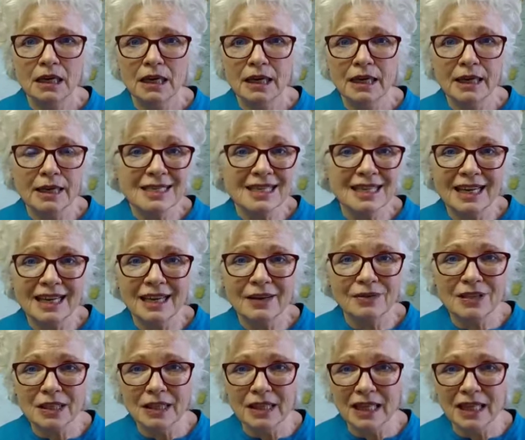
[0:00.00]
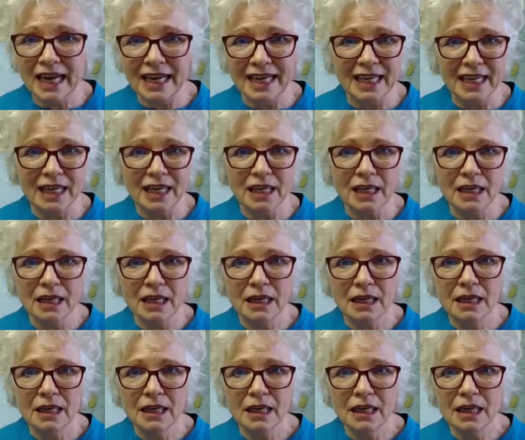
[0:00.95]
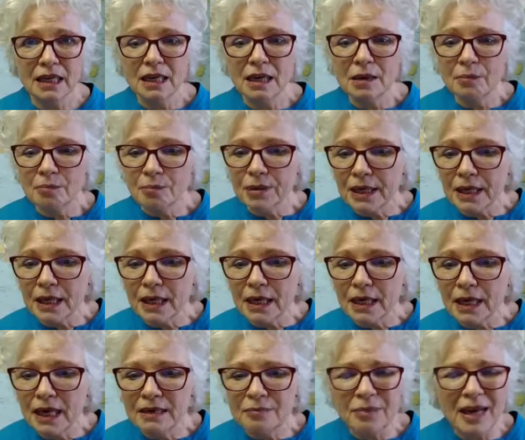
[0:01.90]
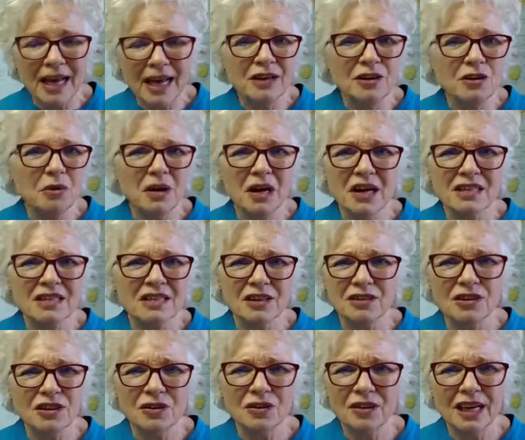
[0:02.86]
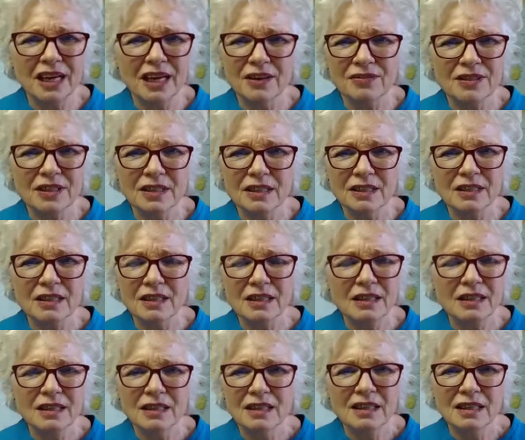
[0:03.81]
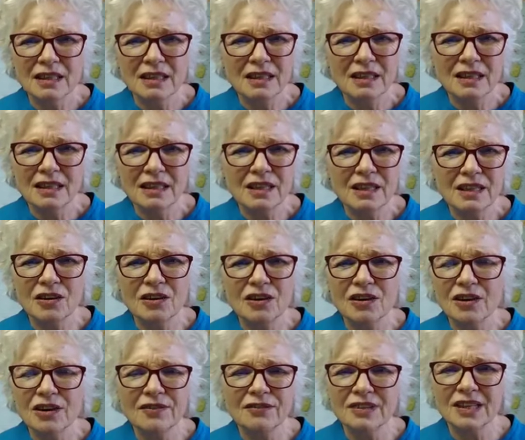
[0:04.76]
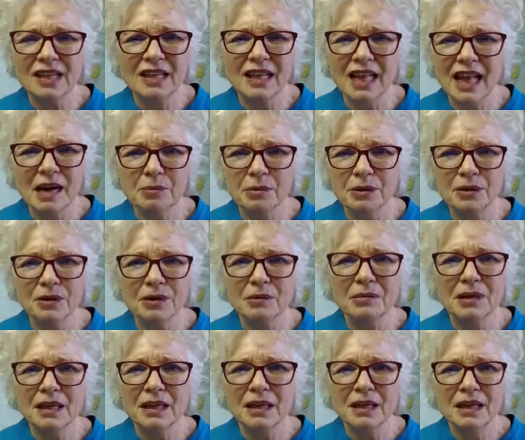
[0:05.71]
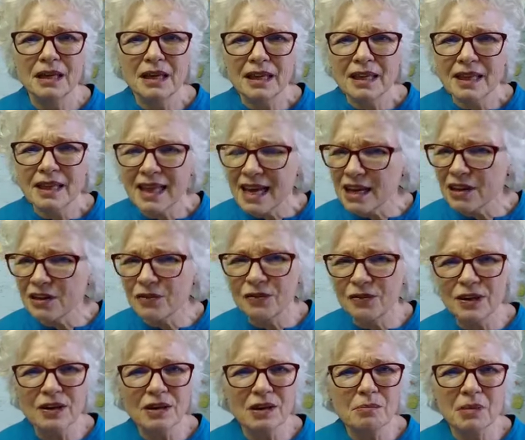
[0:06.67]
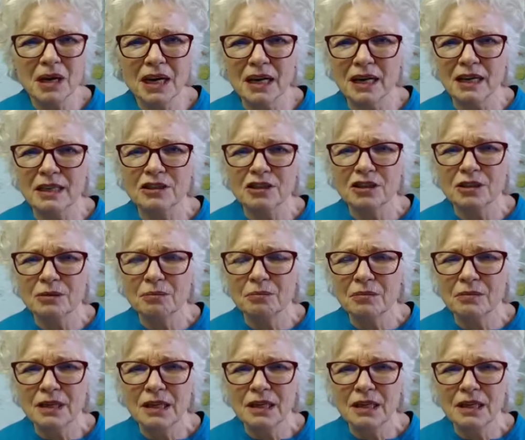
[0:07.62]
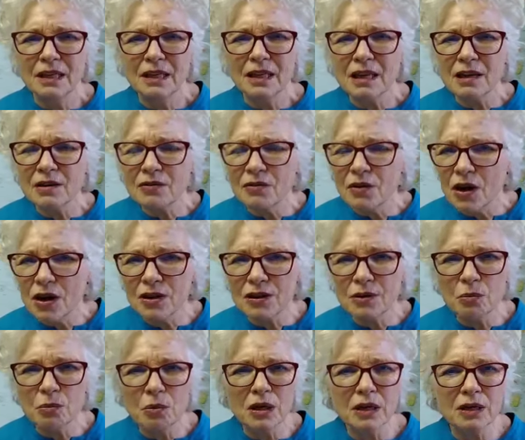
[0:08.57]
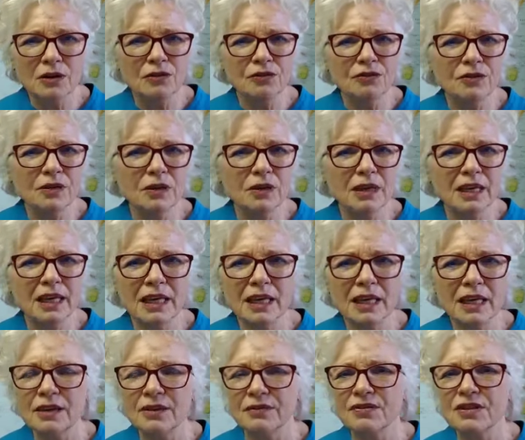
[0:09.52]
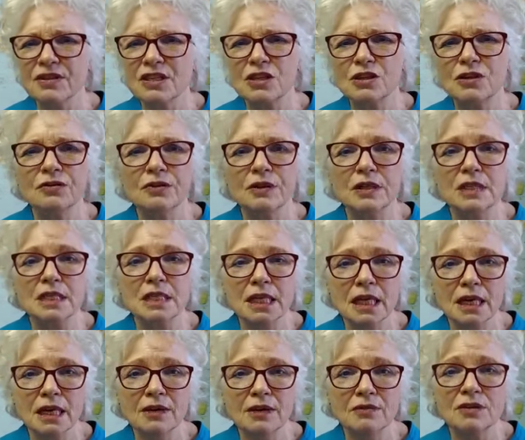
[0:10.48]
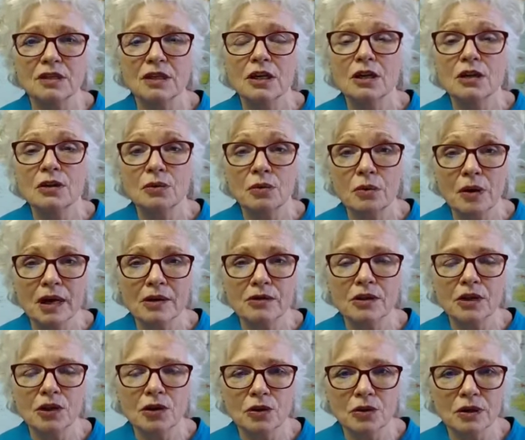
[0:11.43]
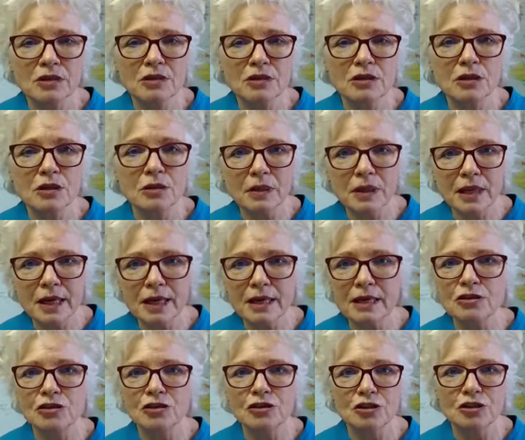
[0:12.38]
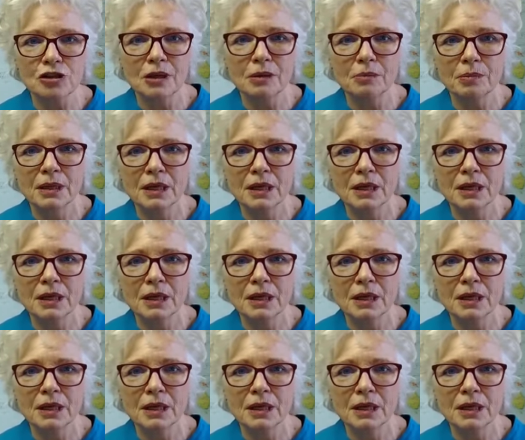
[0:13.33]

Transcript: He doesn't have to like it. And you also don't have to, you don't have to clobber him. Thank you very much. Think of all the wonderful gifts you've received throughout the course of the relationship.